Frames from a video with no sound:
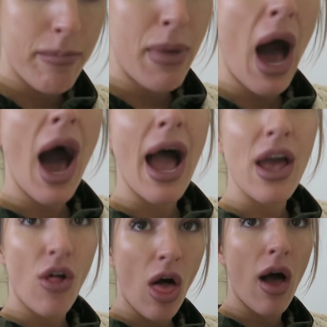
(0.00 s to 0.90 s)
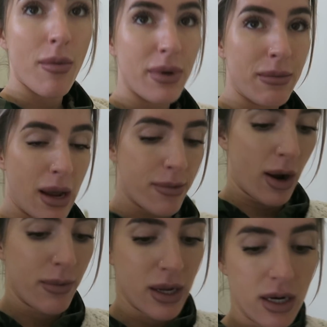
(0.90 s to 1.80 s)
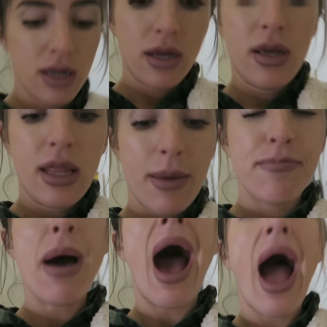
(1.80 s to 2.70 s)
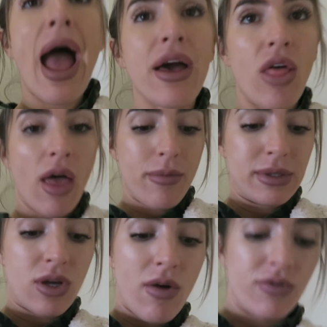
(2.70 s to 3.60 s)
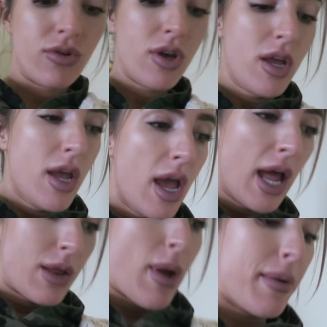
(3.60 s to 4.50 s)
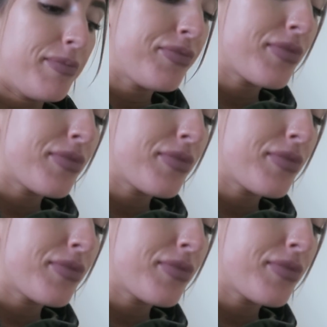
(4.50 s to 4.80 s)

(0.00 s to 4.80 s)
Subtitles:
pile up in my apartment. They pile up, it's awful. Anyway,